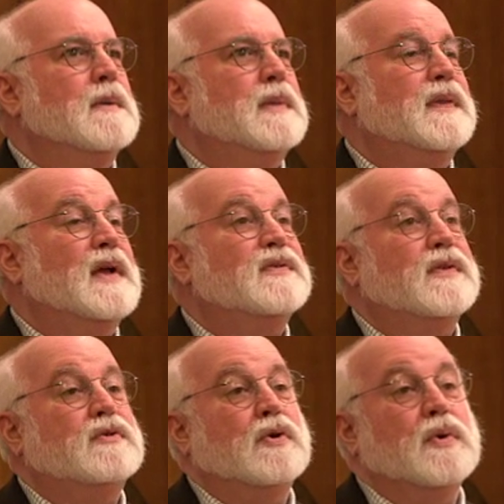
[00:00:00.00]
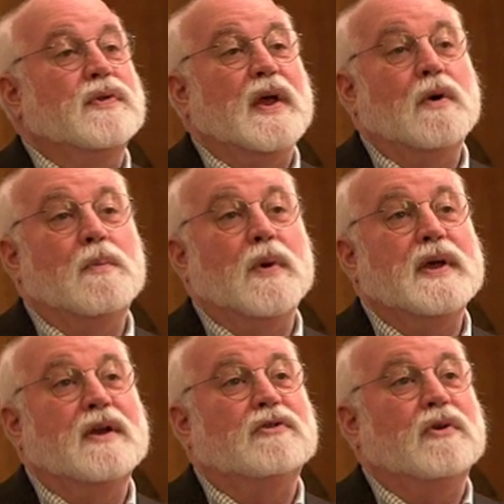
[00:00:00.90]
But that's the truth. At Homeboy
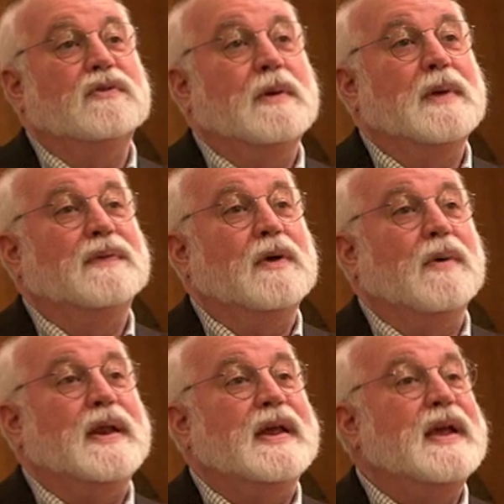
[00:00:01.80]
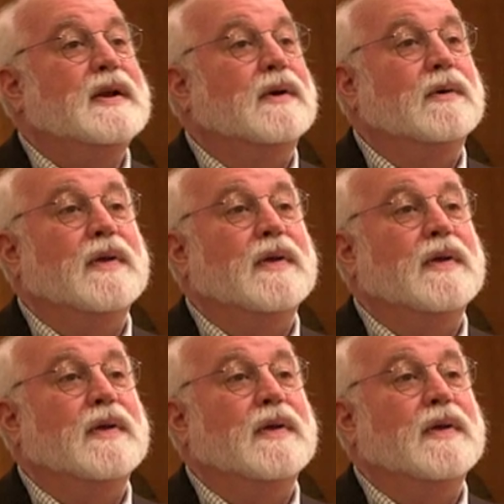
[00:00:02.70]
Industries, I'm not the great healer,